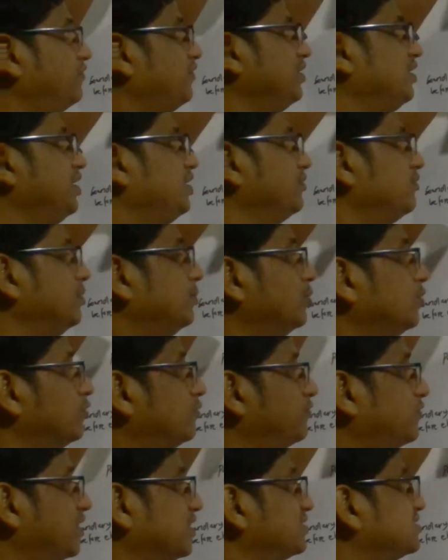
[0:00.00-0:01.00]
it will move
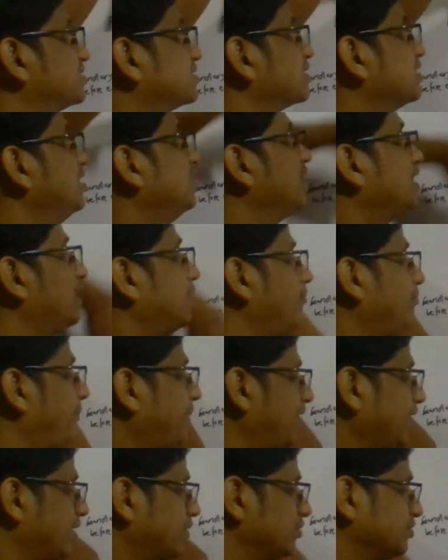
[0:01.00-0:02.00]
first
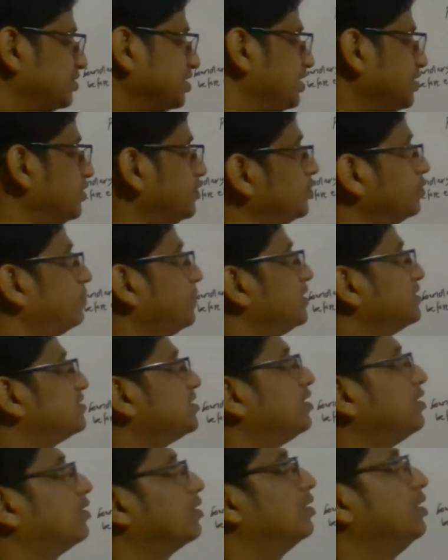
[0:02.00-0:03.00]
compared to Cd2 plus
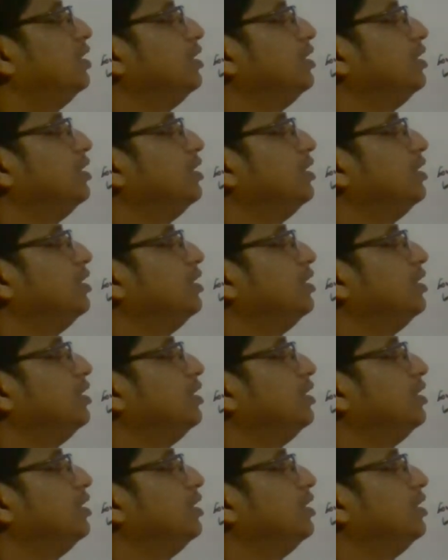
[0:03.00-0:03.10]
ion,